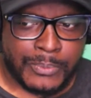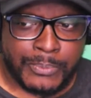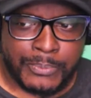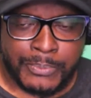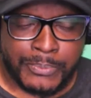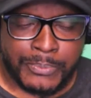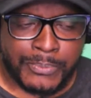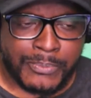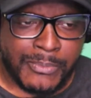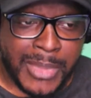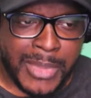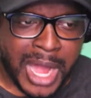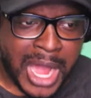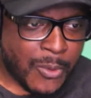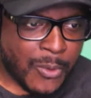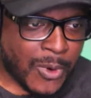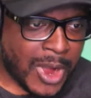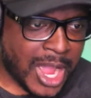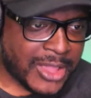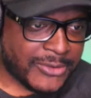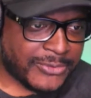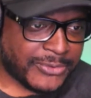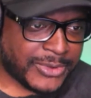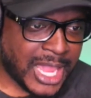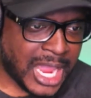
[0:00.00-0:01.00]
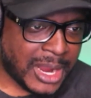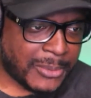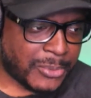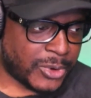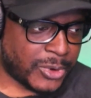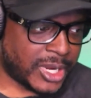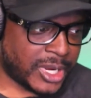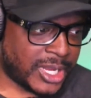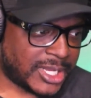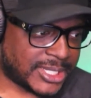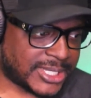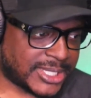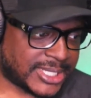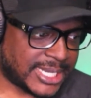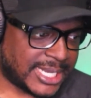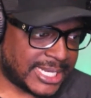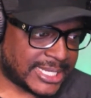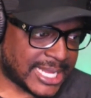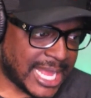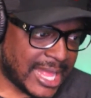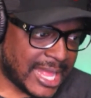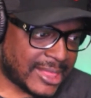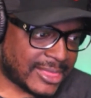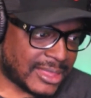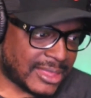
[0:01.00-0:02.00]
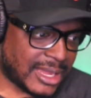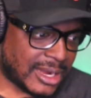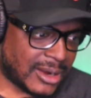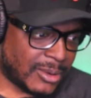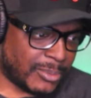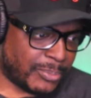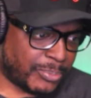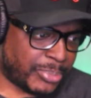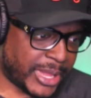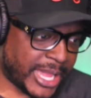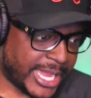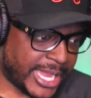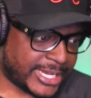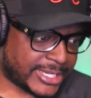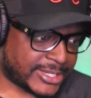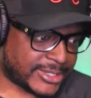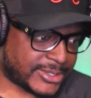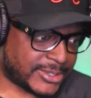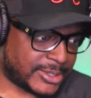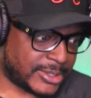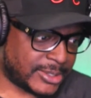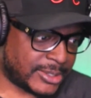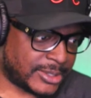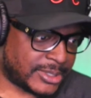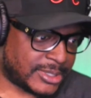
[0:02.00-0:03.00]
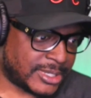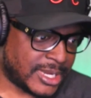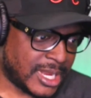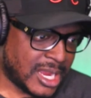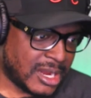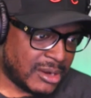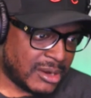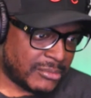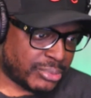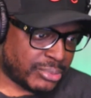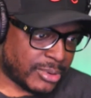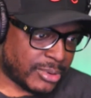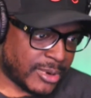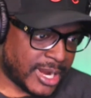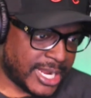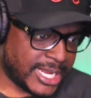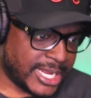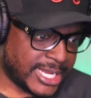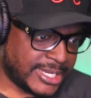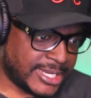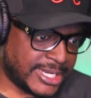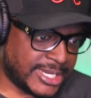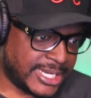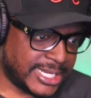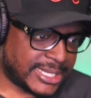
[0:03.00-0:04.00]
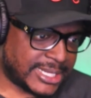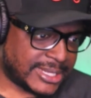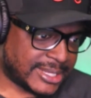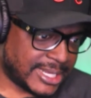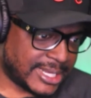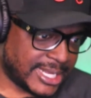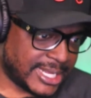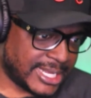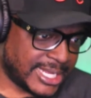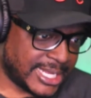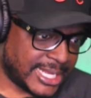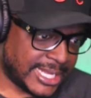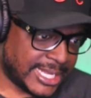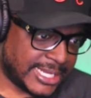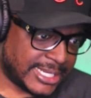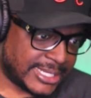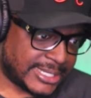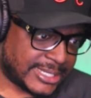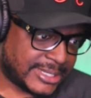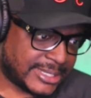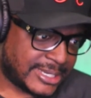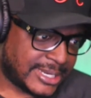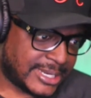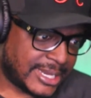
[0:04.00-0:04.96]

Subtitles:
My wife Gabrielle says, I thought pastors pray good things,